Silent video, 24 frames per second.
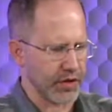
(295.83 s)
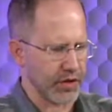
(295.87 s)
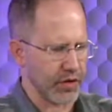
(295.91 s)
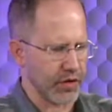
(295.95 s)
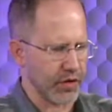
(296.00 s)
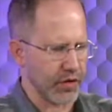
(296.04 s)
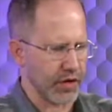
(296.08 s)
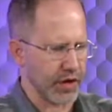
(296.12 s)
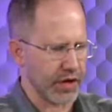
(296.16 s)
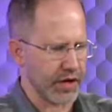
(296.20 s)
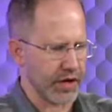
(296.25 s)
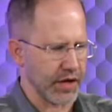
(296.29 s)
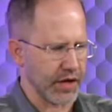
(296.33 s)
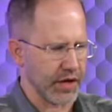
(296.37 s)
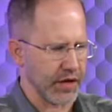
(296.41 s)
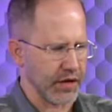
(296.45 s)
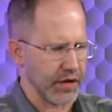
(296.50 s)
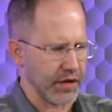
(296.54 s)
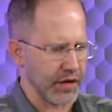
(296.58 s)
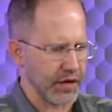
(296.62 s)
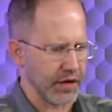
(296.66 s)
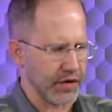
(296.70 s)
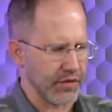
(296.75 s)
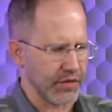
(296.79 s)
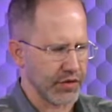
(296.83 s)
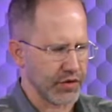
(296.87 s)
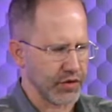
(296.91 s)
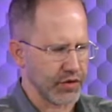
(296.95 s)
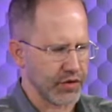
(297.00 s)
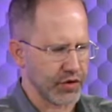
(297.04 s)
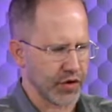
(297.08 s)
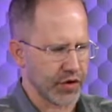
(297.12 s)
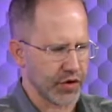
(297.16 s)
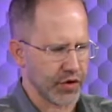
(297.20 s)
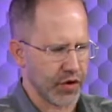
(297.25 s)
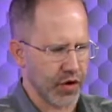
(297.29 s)
do in Visual
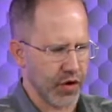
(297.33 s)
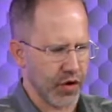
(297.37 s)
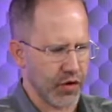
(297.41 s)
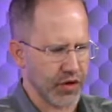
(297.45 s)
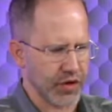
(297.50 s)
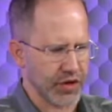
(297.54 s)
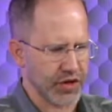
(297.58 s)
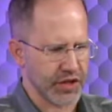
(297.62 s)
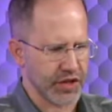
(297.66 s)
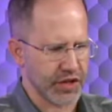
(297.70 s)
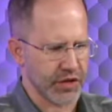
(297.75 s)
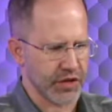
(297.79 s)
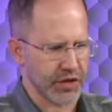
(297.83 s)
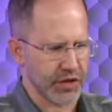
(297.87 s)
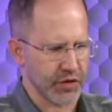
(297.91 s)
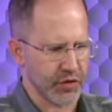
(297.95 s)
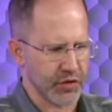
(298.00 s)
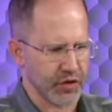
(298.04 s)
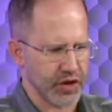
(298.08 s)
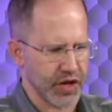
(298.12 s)
Studio Code, you see this little